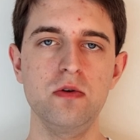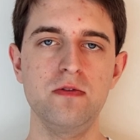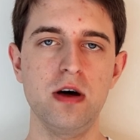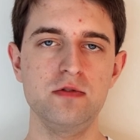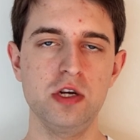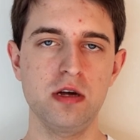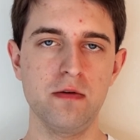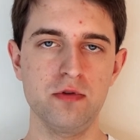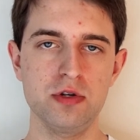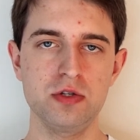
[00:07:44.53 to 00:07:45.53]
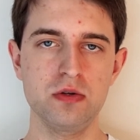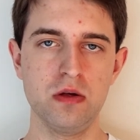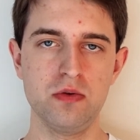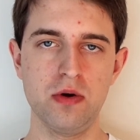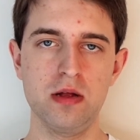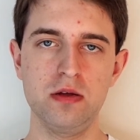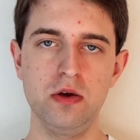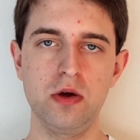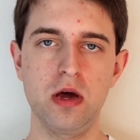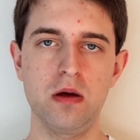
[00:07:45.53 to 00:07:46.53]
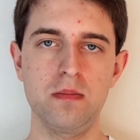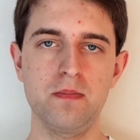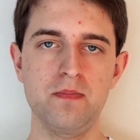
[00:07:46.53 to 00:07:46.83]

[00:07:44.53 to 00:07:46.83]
good 5G coverage throughout the UK.